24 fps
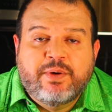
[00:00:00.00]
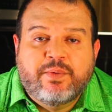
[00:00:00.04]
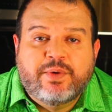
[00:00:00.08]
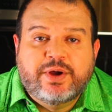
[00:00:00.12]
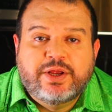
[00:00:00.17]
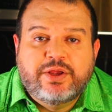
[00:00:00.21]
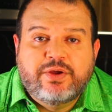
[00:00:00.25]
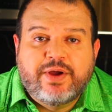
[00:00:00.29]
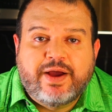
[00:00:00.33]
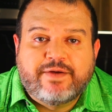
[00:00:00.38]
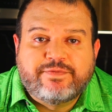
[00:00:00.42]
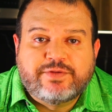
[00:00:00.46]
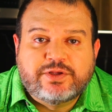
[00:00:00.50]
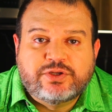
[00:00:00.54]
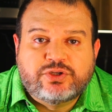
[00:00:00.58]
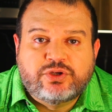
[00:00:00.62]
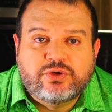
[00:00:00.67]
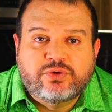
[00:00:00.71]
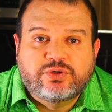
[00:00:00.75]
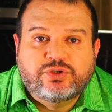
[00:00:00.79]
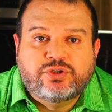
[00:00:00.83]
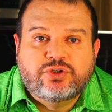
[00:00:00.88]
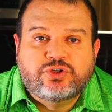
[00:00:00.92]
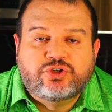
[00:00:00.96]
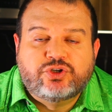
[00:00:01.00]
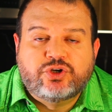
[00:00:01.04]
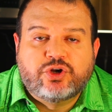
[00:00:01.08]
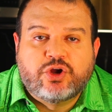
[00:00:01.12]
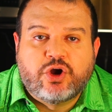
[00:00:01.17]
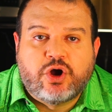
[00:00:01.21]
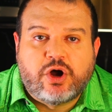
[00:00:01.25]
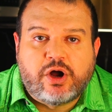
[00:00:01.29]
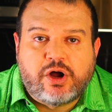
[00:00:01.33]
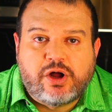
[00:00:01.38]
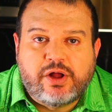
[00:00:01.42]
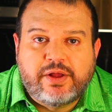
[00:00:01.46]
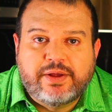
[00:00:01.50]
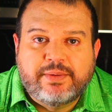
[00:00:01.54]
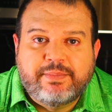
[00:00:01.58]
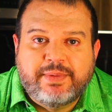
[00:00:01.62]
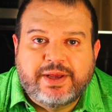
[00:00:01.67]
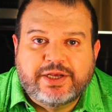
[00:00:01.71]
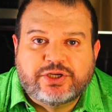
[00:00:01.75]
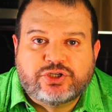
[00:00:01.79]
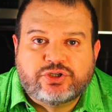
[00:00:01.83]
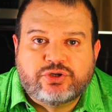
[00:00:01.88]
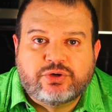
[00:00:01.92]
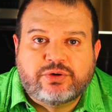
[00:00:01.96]
But what you have to do is you should call and
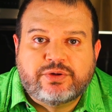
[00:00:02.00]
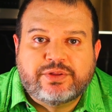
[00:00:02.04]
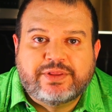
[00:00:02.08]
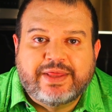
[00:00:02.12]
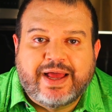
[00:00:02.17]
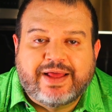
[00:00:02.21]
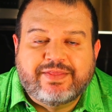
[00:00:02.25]
make sure